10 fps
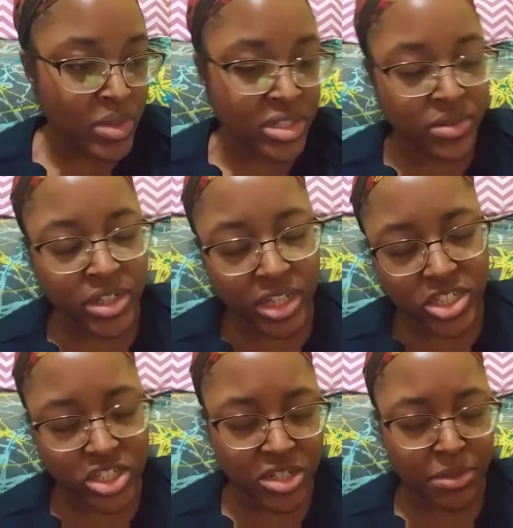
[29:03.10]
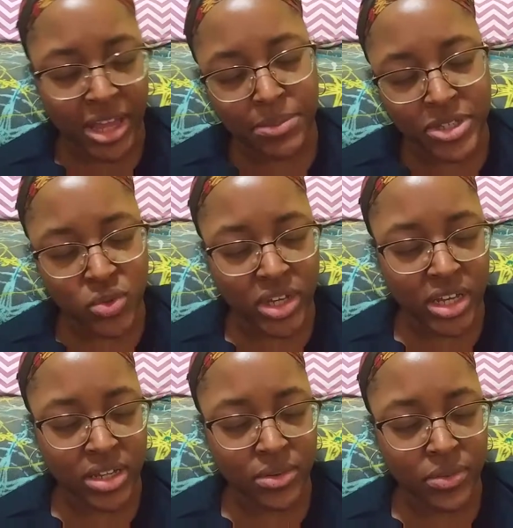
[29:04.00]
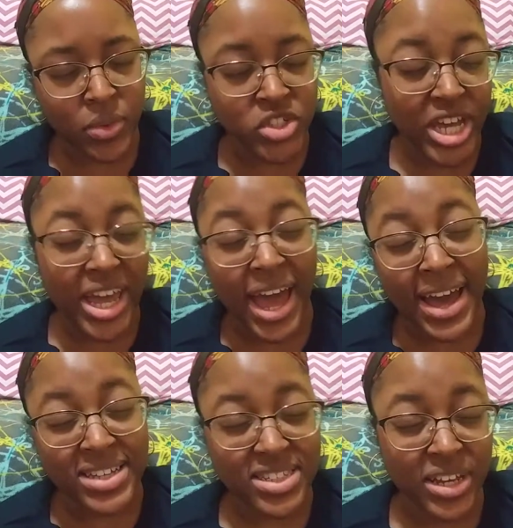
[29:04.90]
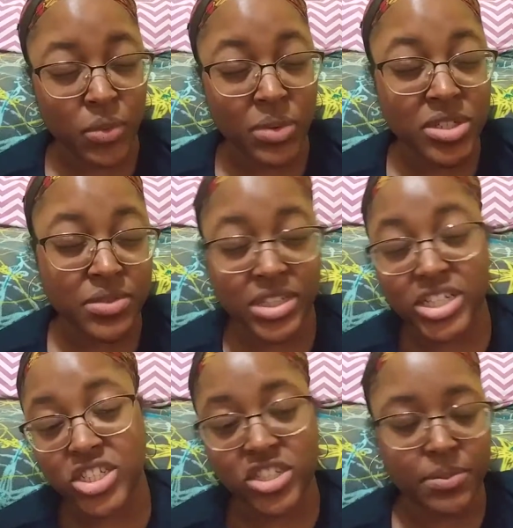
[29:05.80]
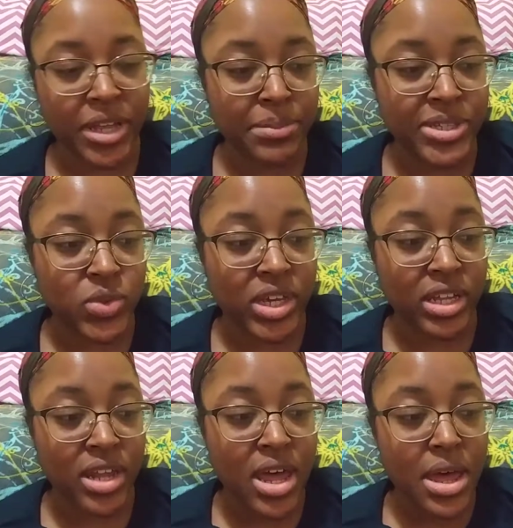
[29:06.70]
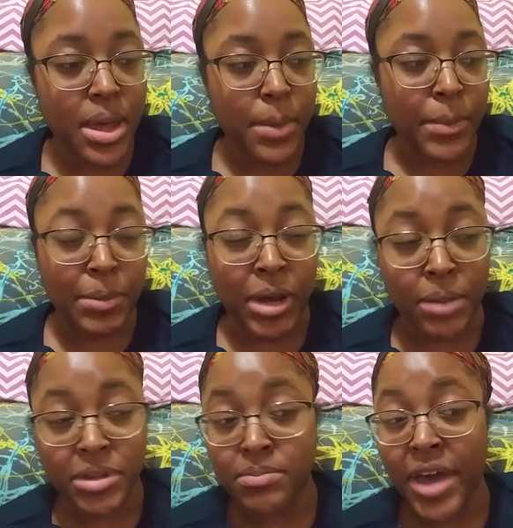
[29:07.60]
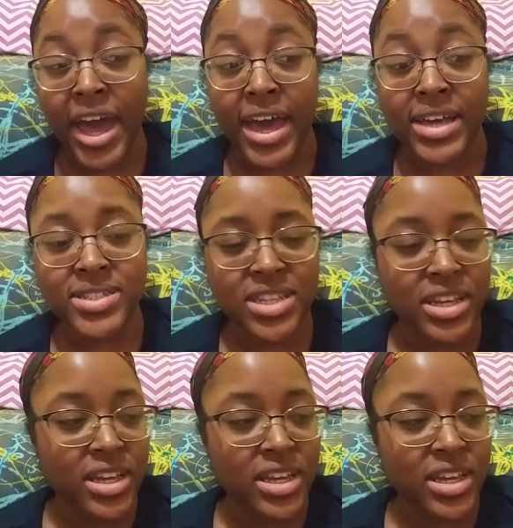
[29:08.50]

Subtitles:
was the relationship like between, well, Jay asked, like, what was the relationship like between my mom and Baz?